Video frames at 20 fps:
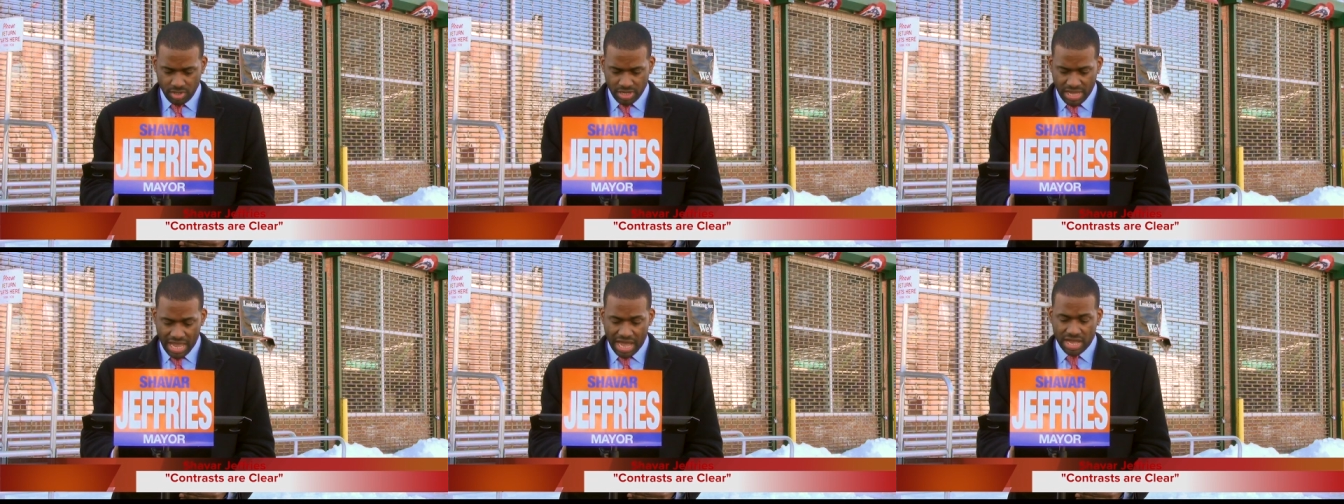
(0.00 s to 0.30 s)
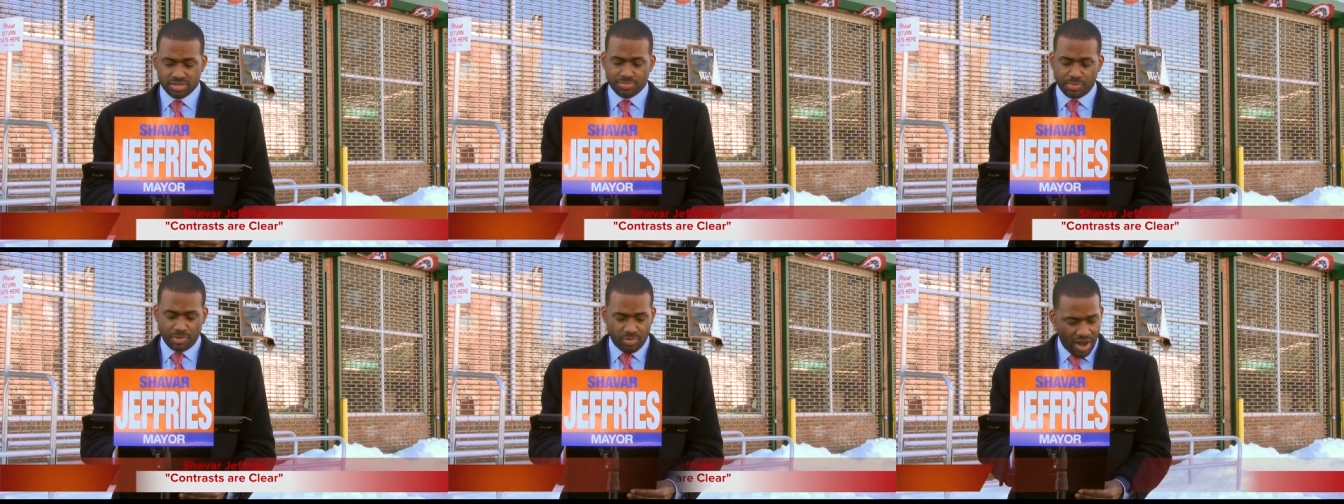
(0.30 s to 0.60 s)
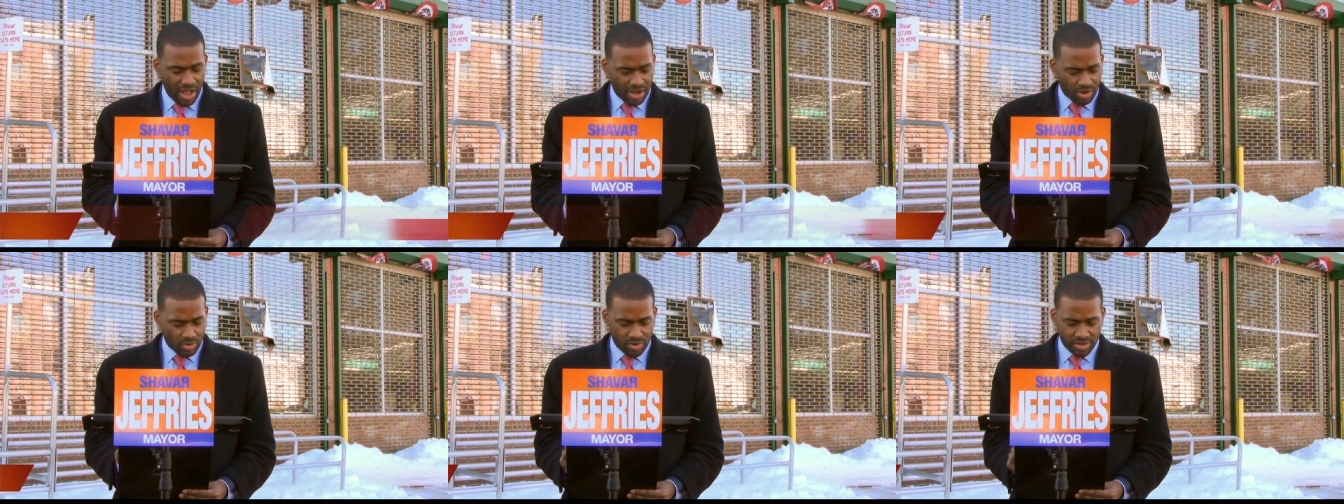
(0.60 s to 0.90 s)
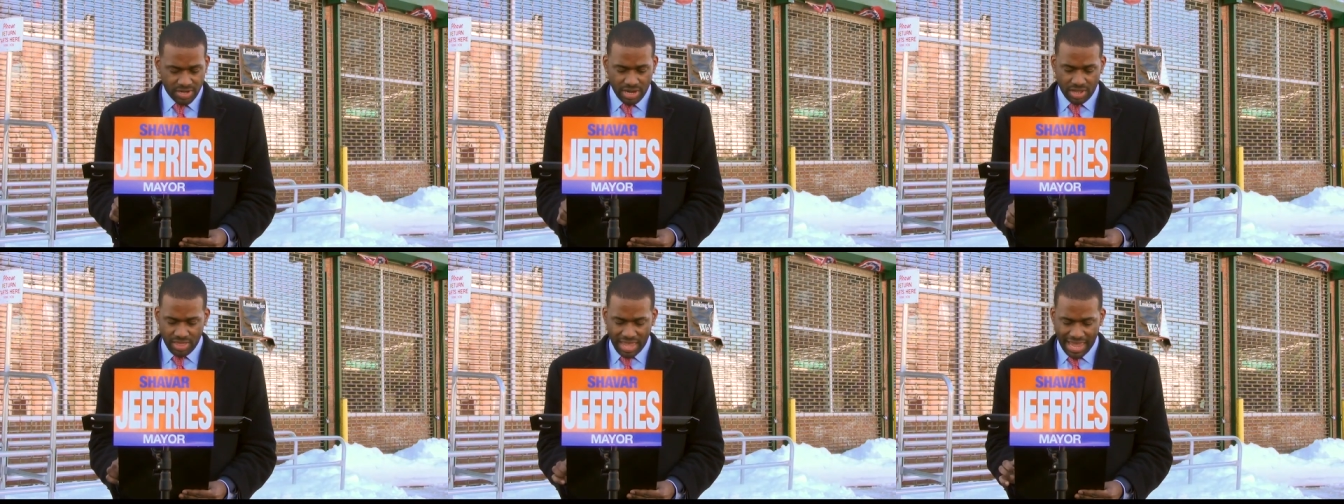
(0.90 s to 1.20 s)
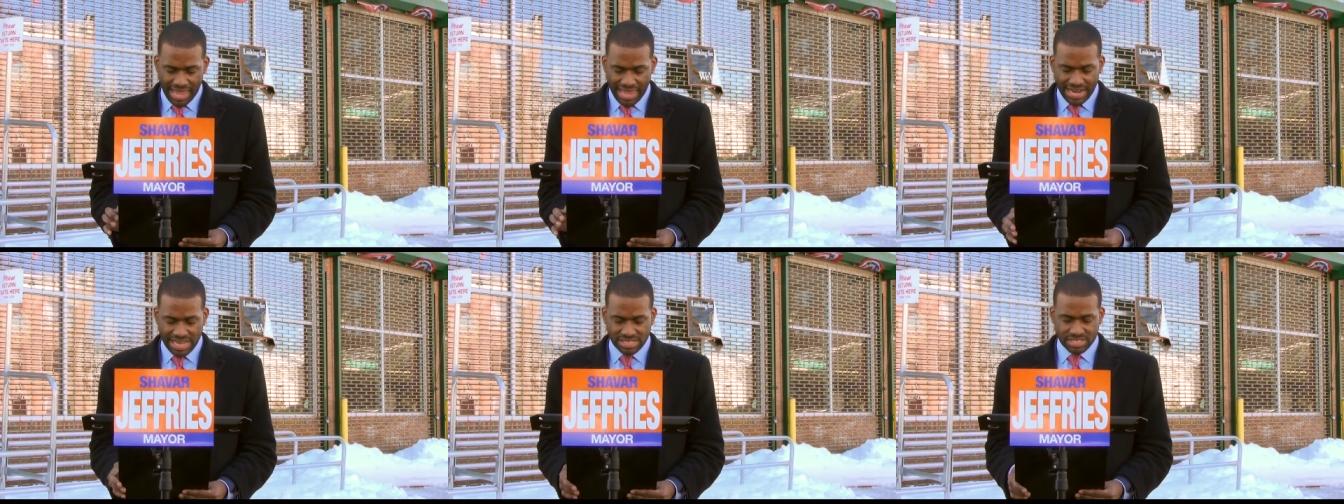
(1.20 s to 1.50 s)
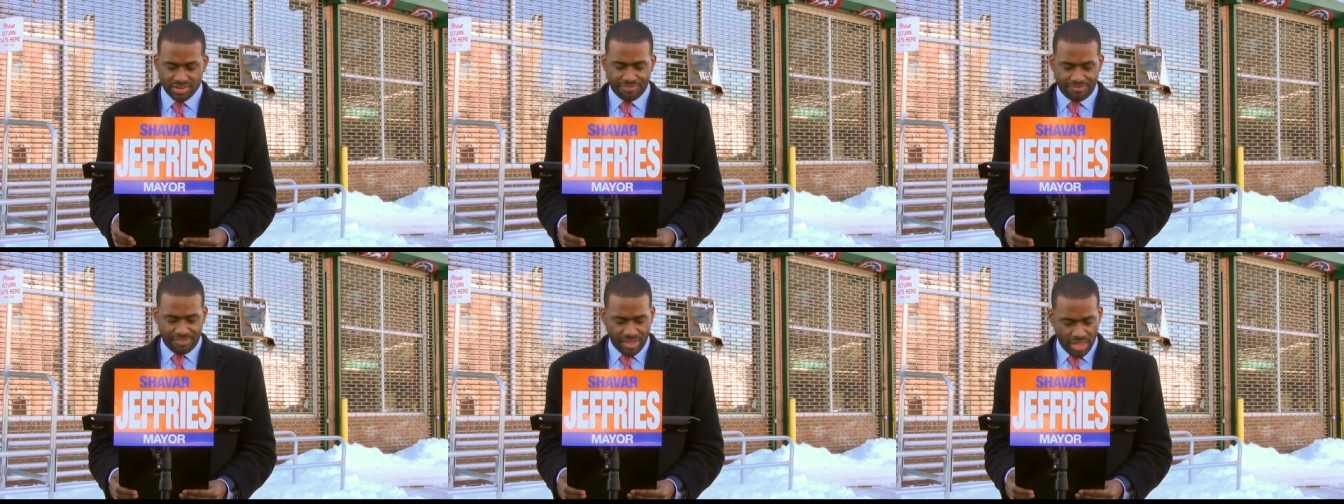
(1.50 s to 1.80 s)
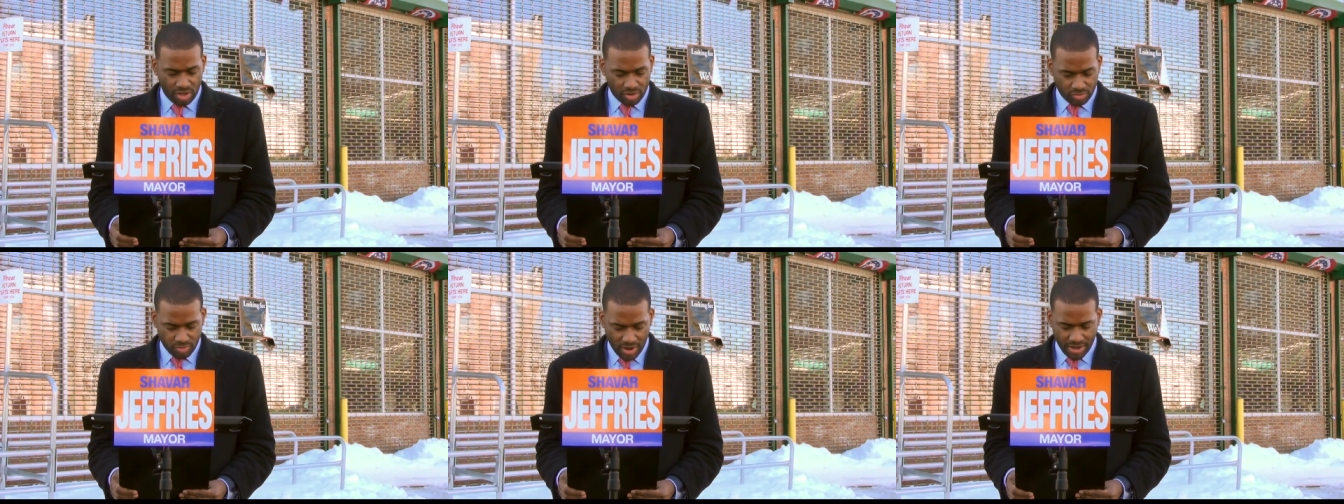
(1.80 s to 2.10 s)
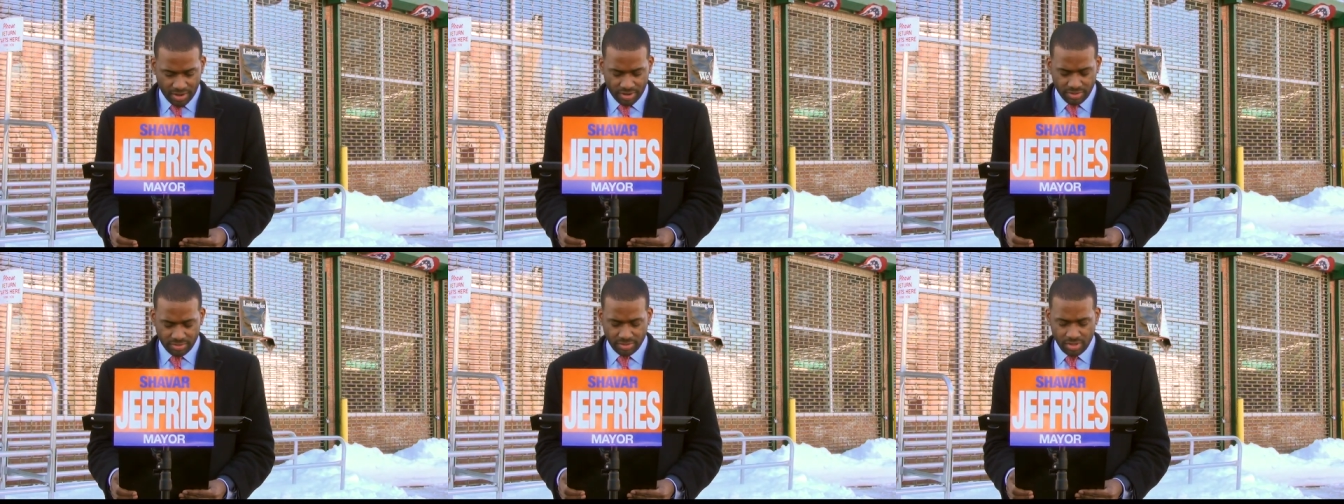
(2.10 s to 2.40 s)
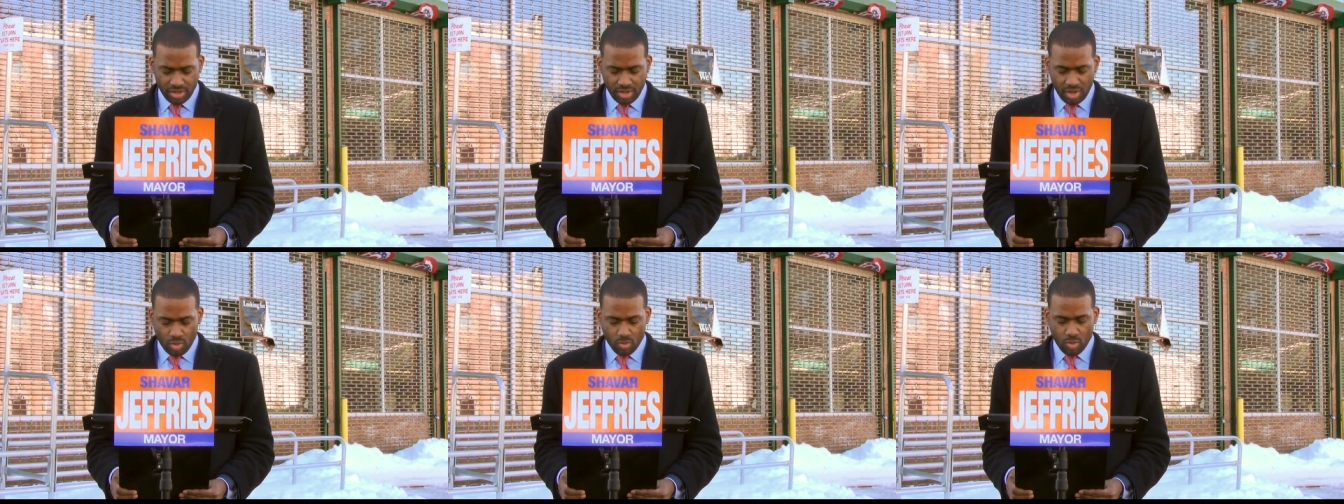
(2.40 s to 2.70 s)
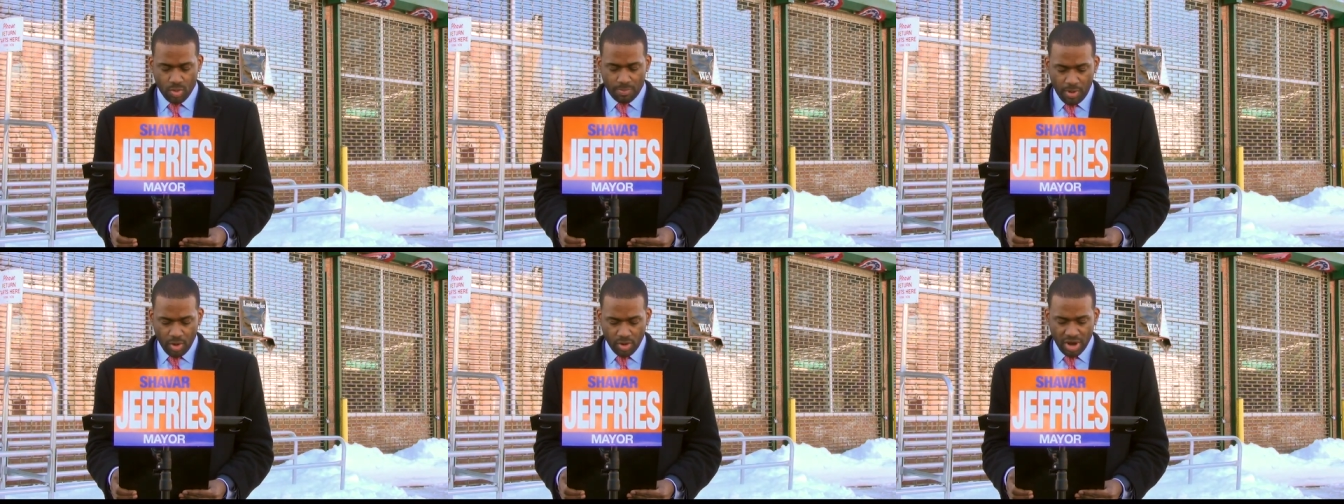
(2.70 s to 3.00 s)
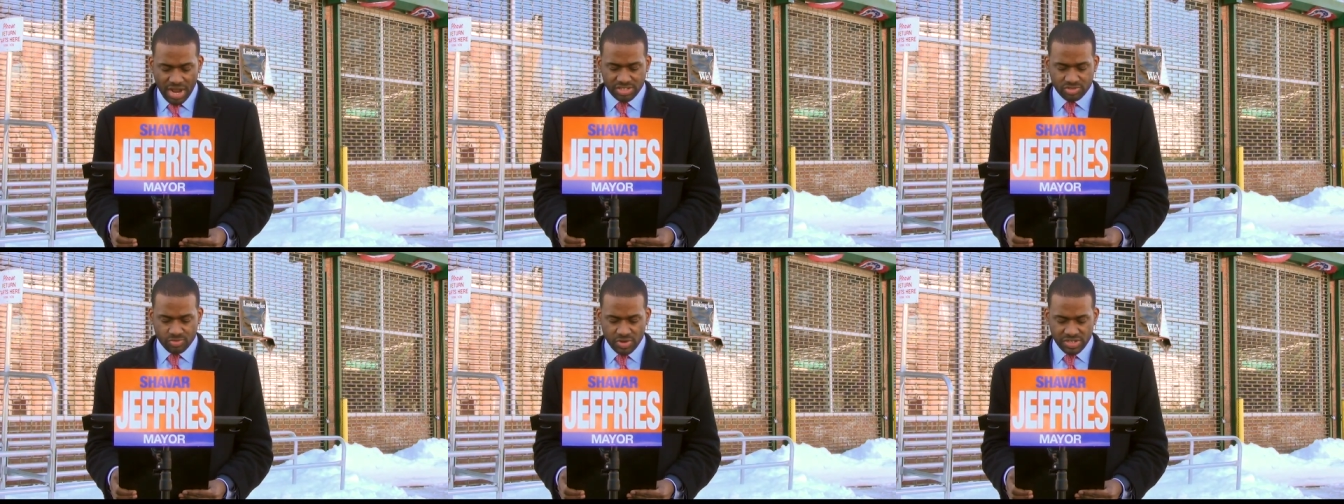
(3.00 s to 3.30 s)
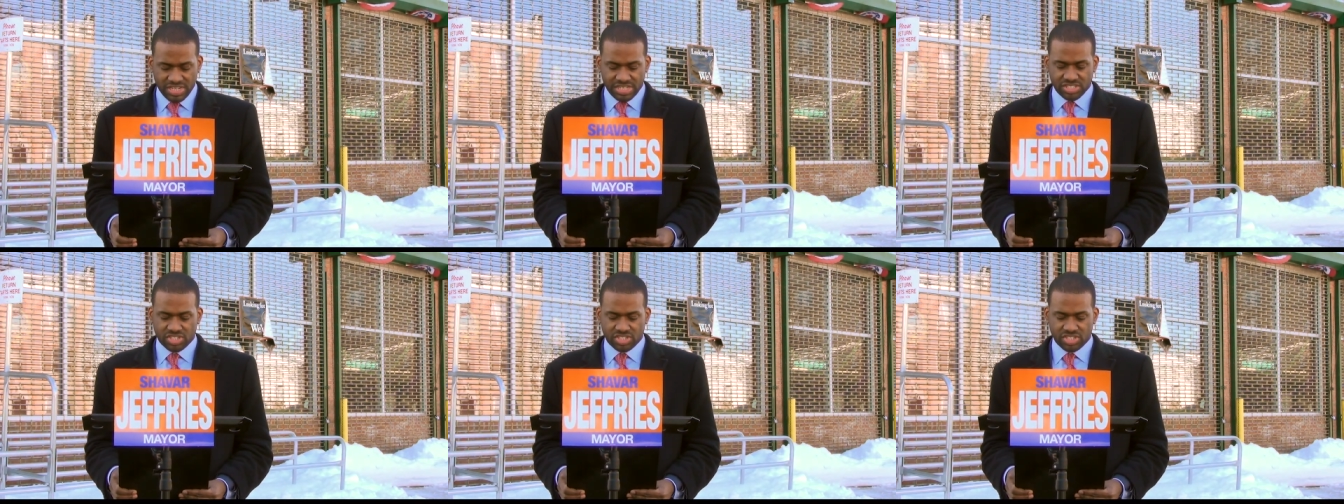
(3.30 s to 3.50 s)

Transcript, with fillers: Councilman Baraka, on the other hand, has a failed record where murder has reached